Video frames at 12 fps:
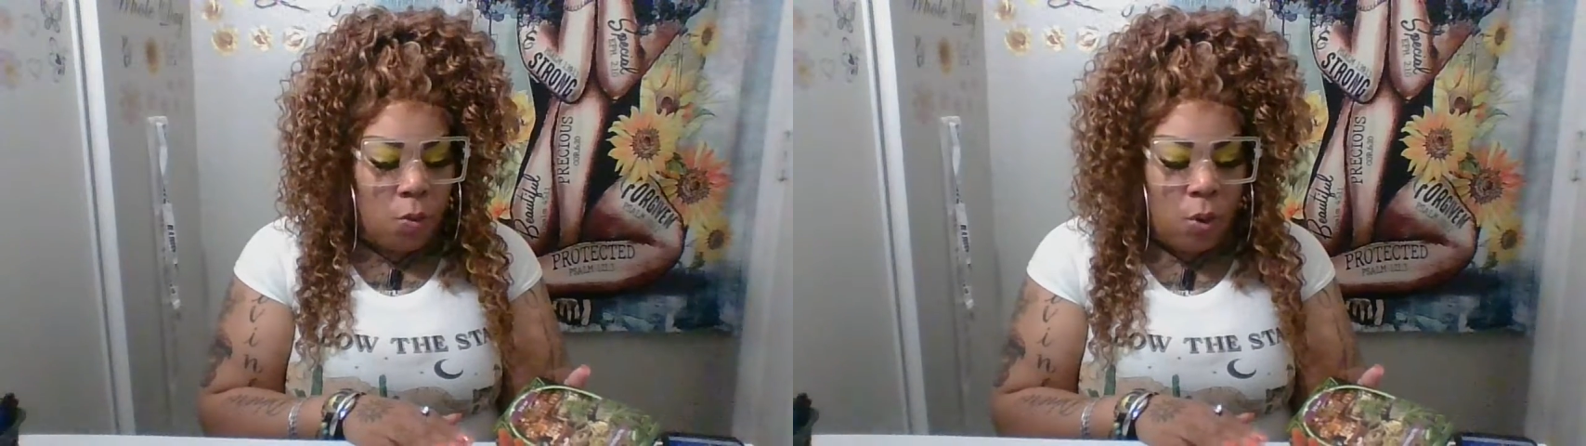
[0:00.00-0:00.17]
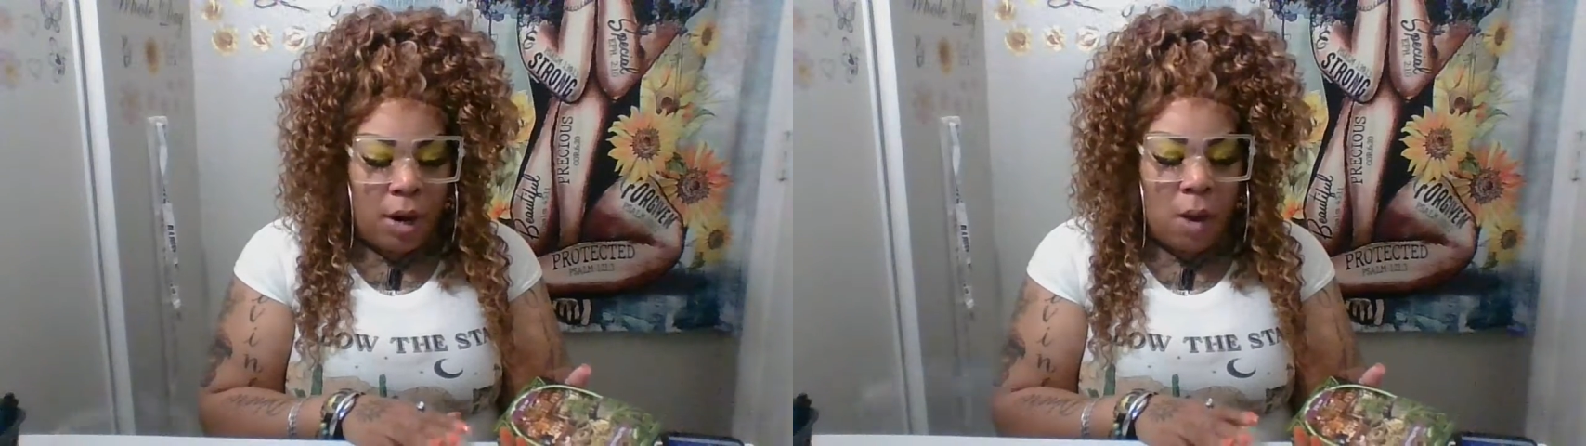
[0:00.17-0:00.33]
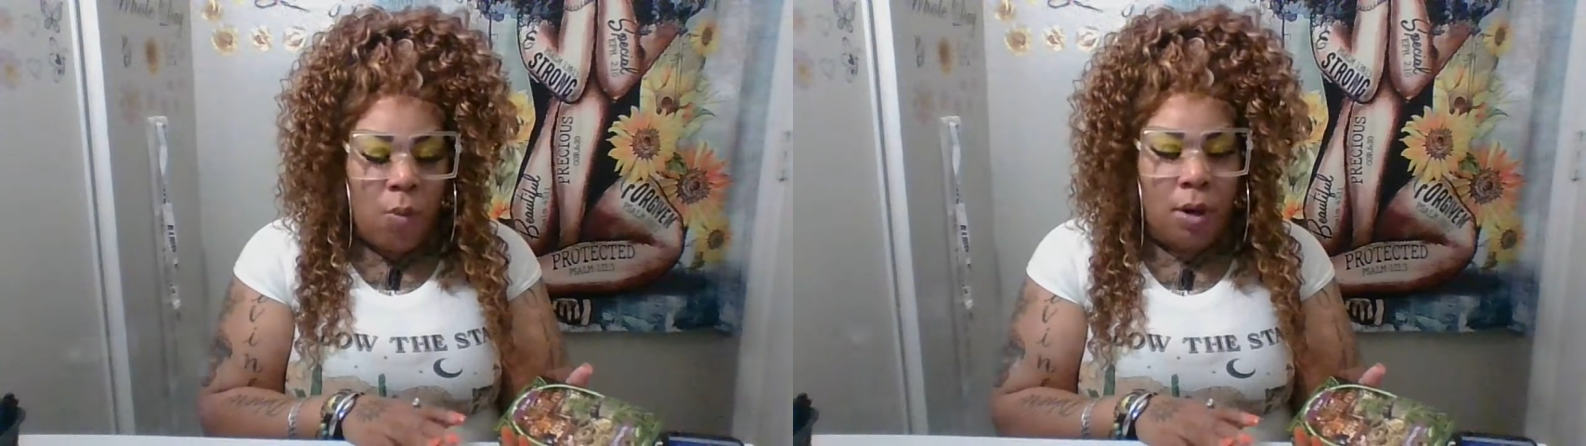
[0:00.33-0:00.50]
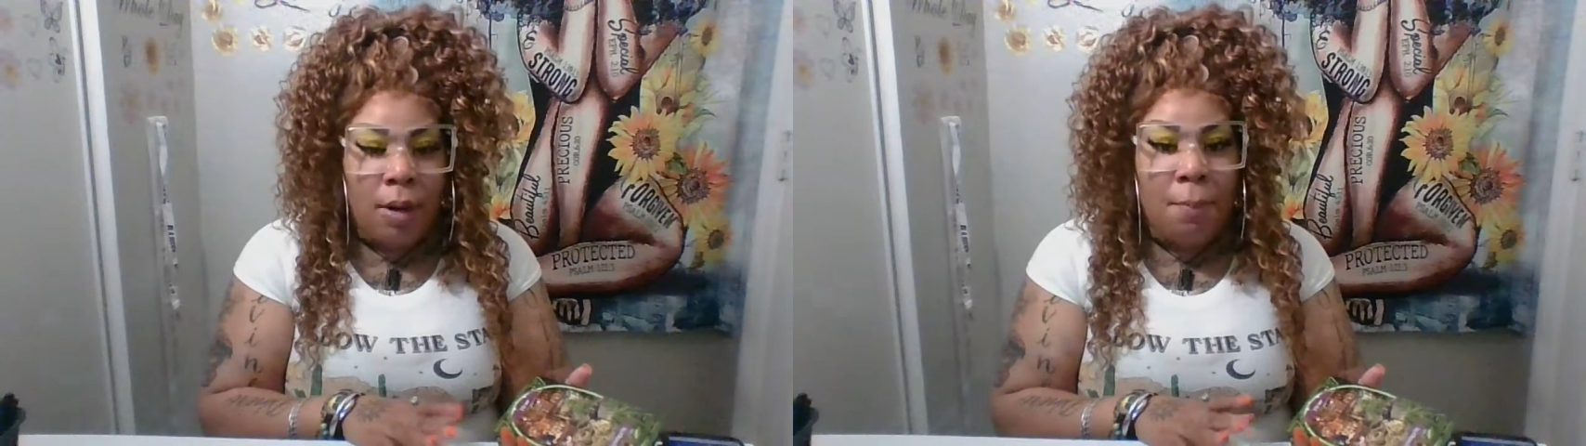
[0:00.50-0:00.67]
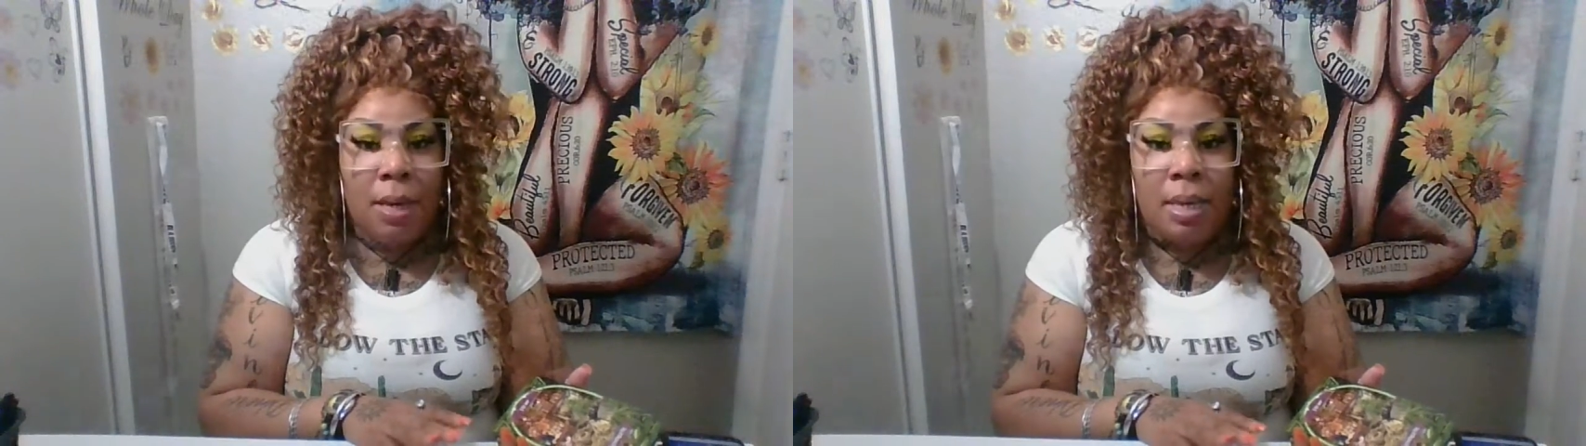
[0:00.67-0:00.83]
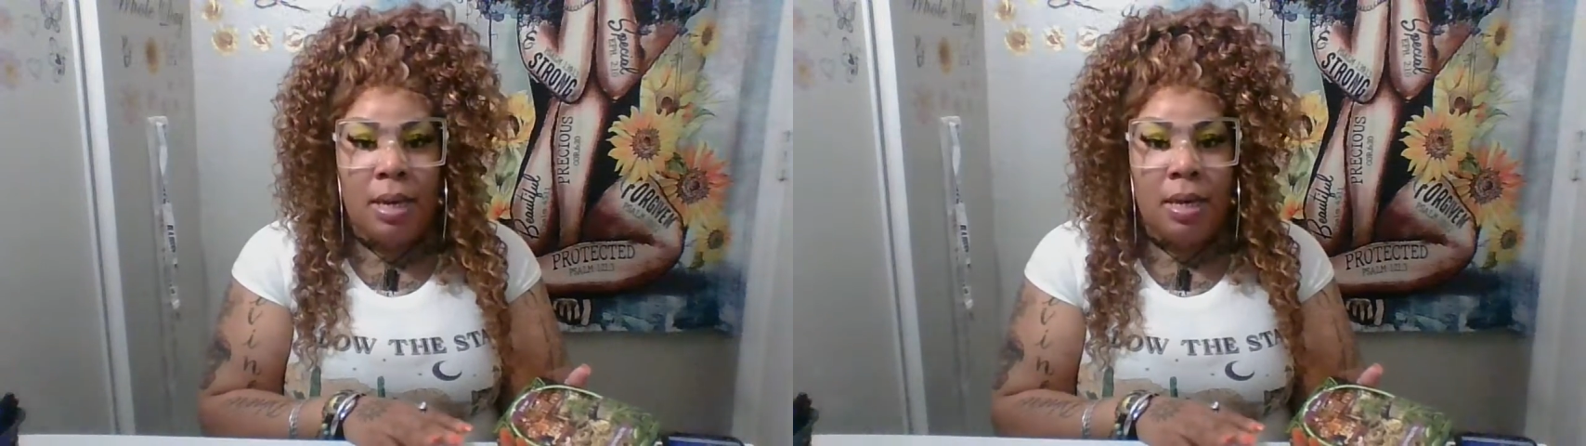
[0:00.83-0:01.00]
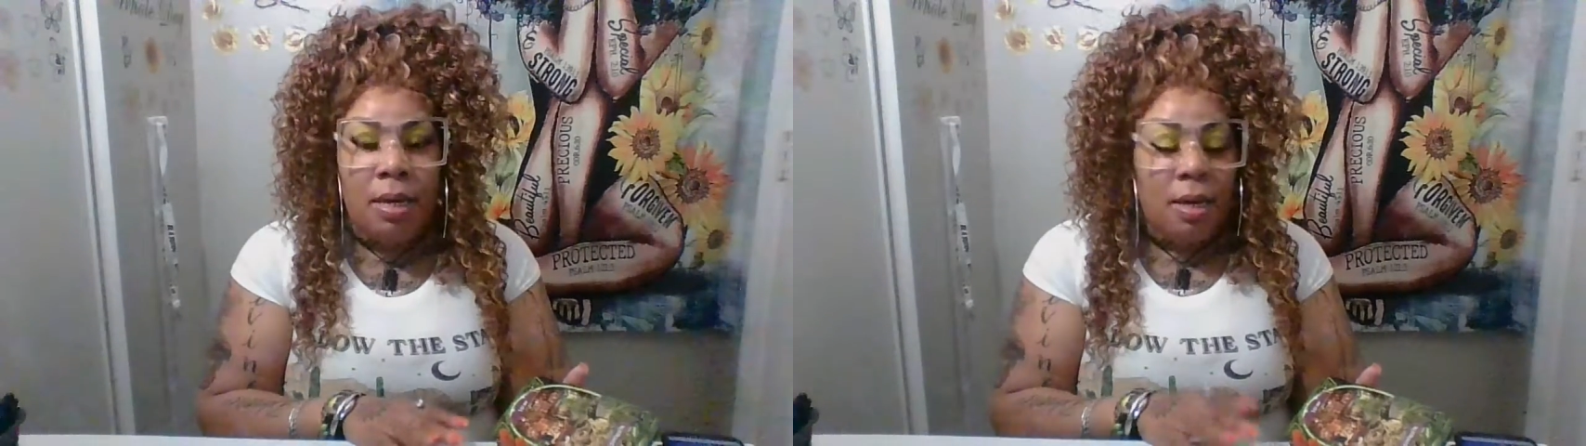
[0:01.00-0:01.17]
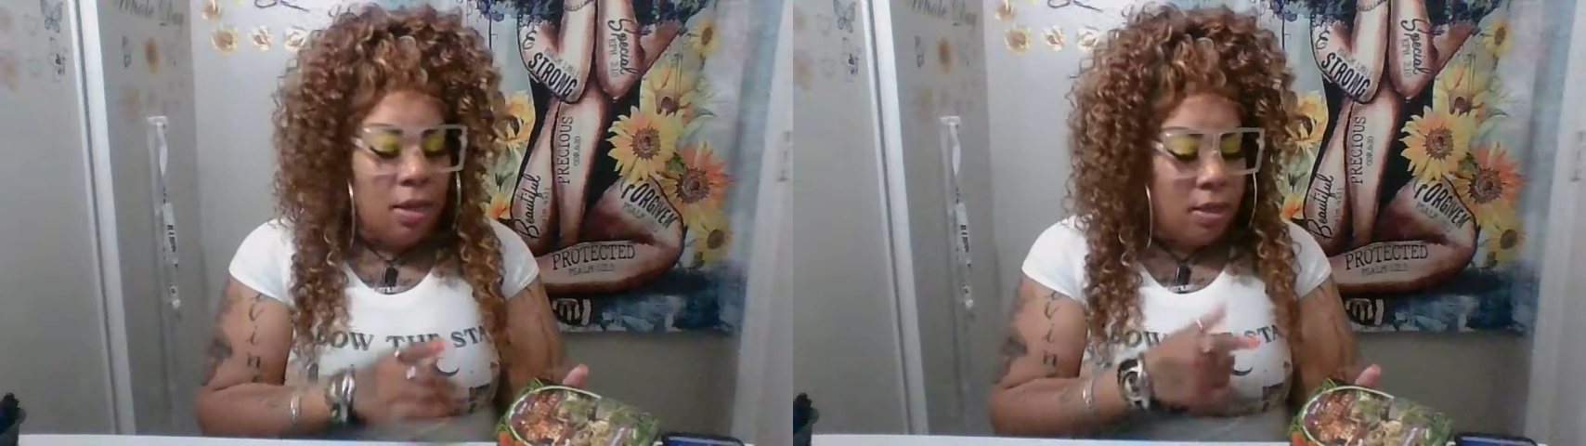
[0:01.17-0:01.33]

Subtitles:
Where I want to be,